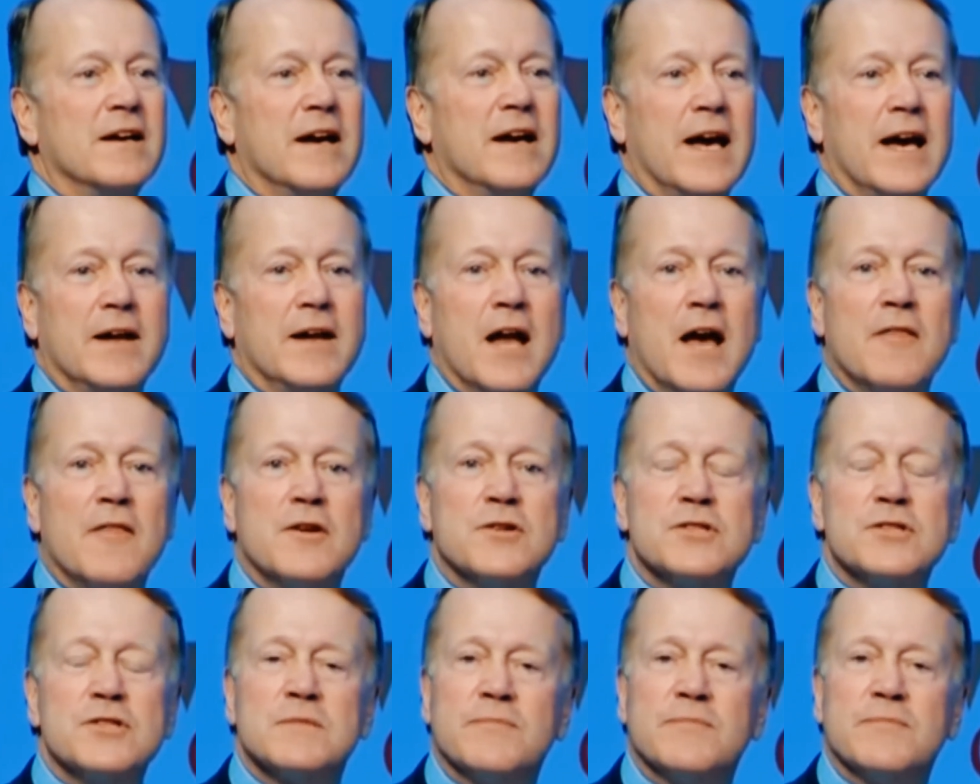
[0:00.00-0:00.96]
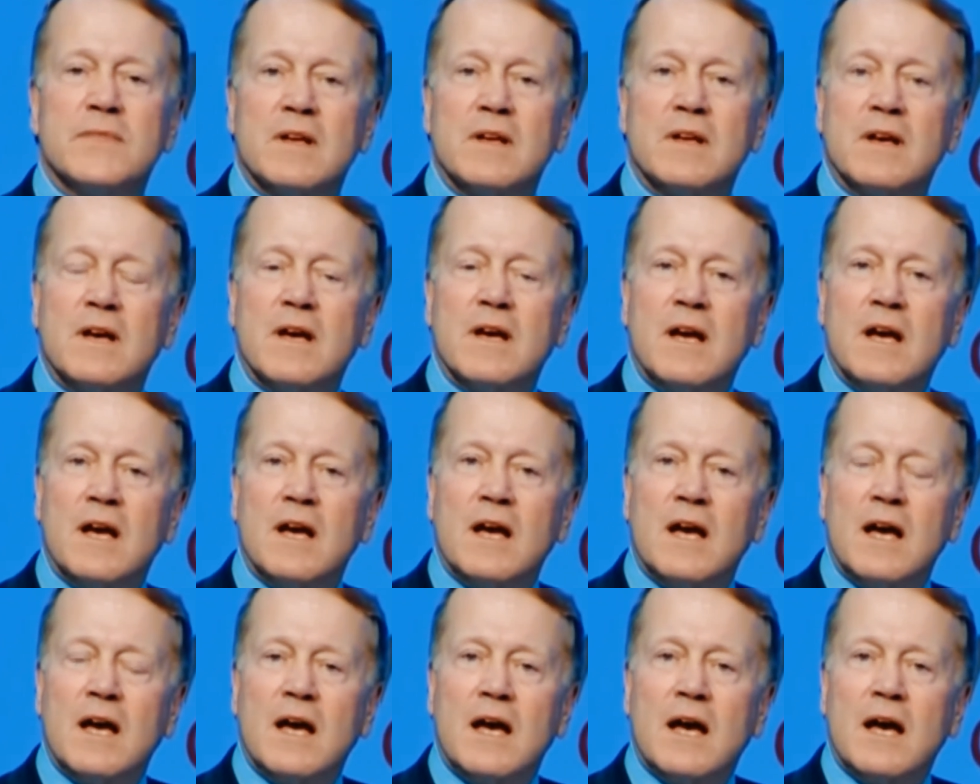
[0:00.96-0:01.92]
and others,
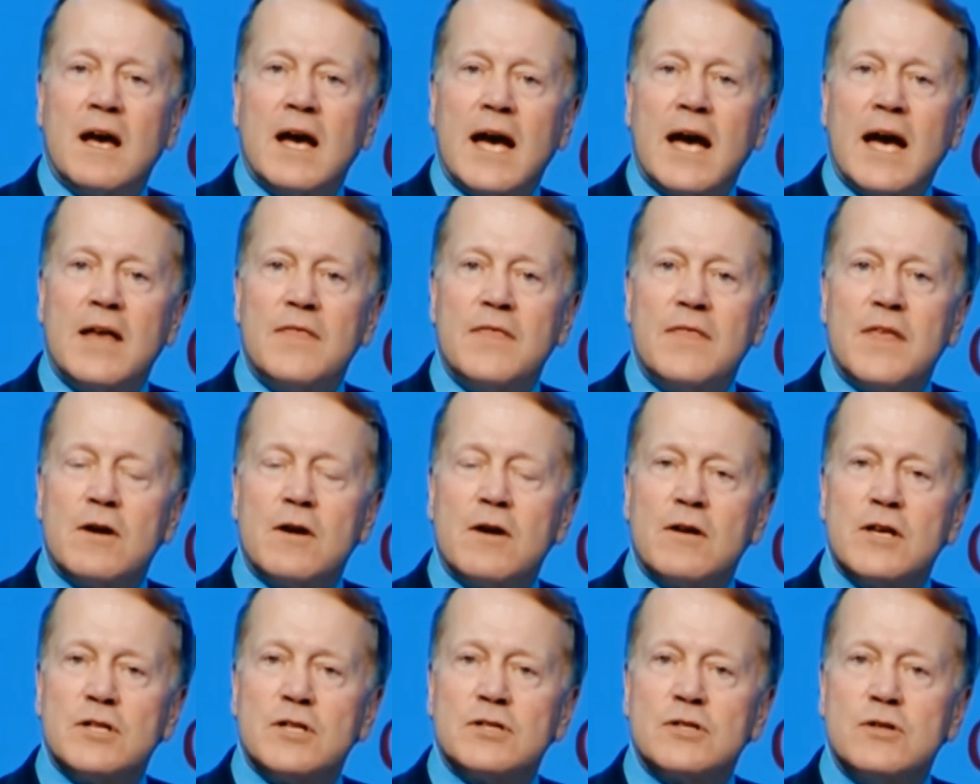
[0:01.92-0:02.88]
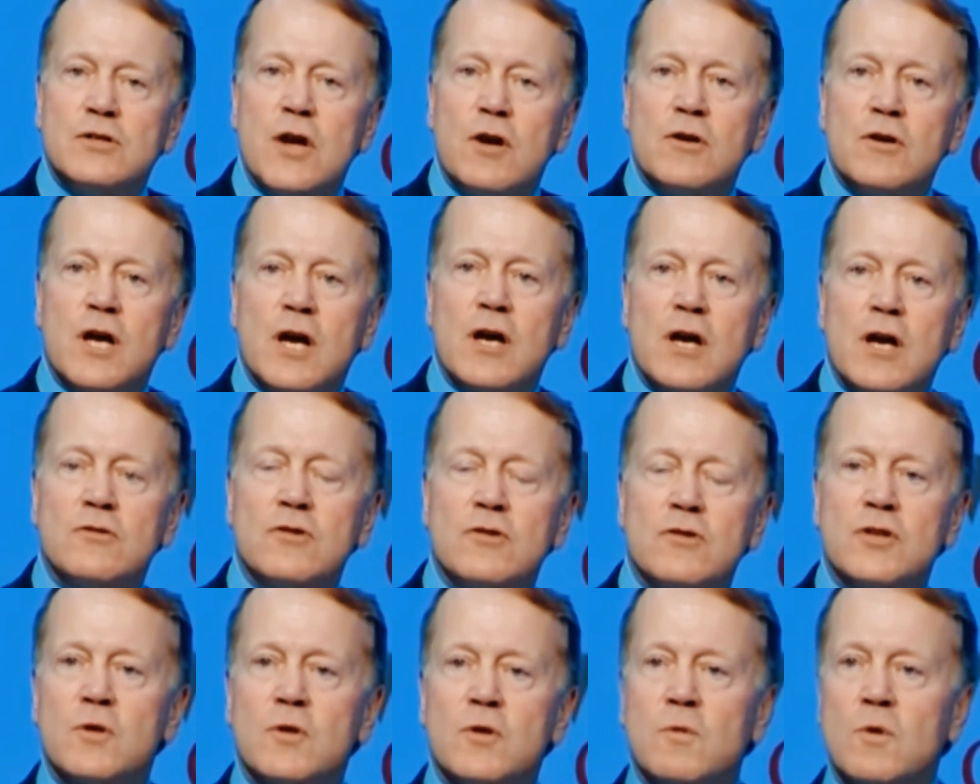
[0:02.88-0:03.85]
and there is no country
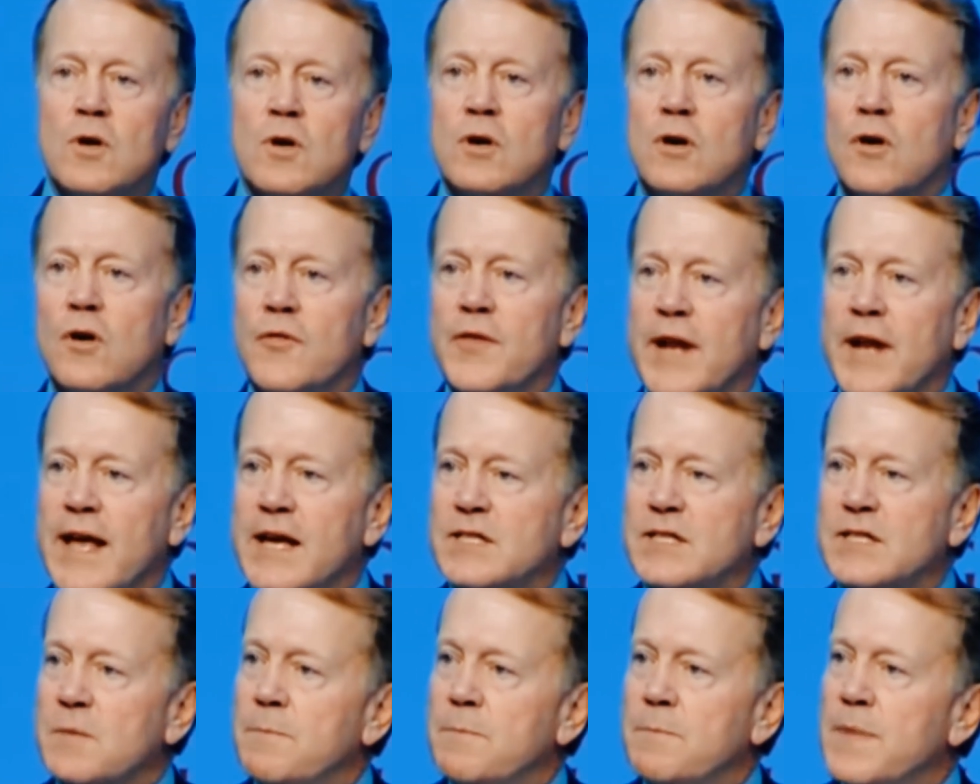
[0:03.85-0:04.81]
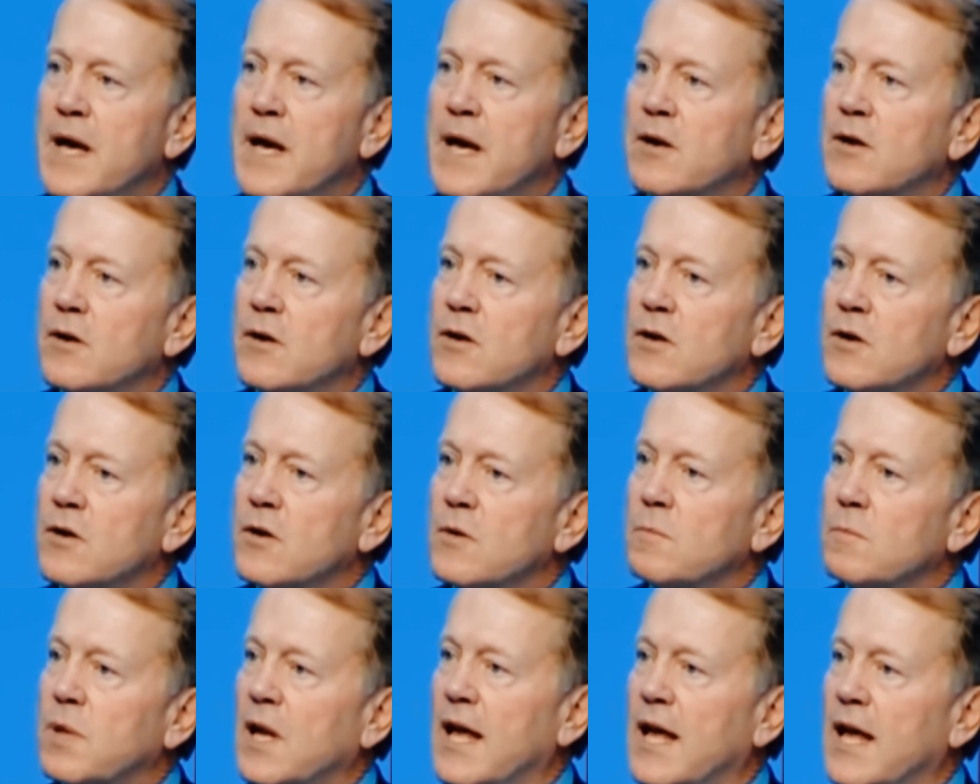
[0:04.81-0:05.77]
in the world that has a better
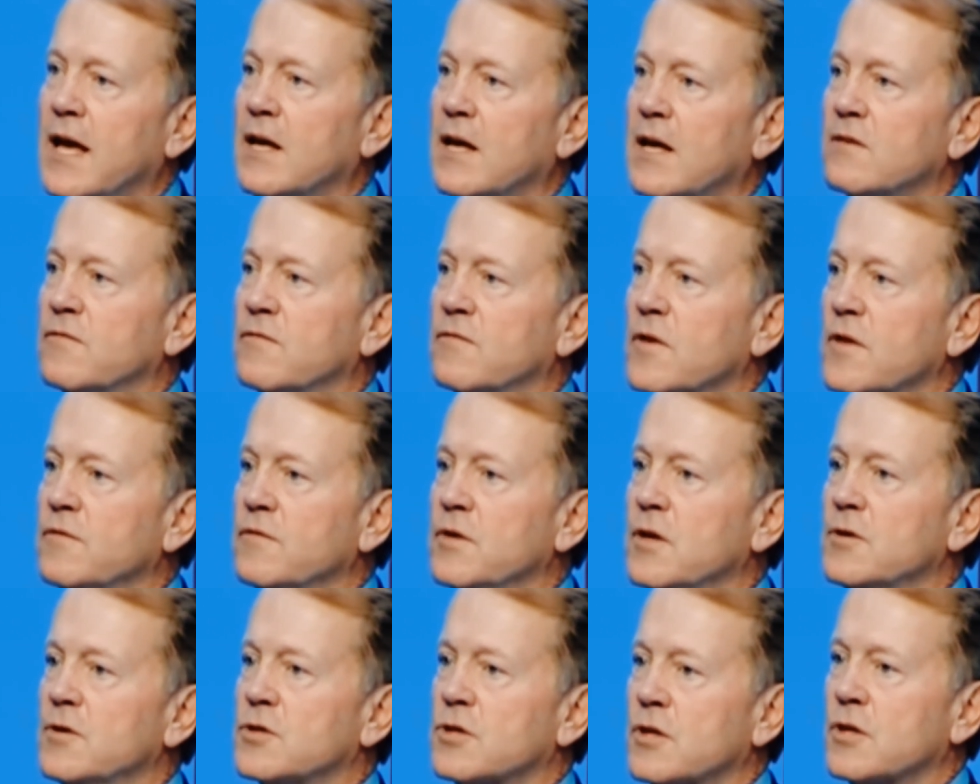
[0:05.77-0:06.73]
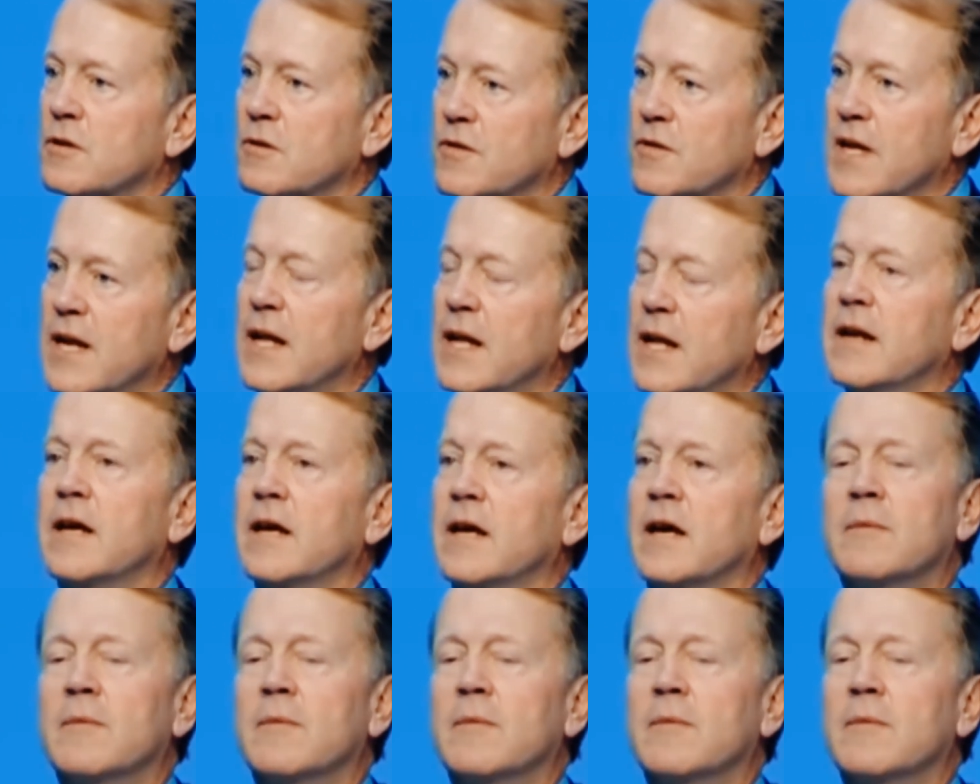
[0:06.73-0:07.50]
plan for the future than India.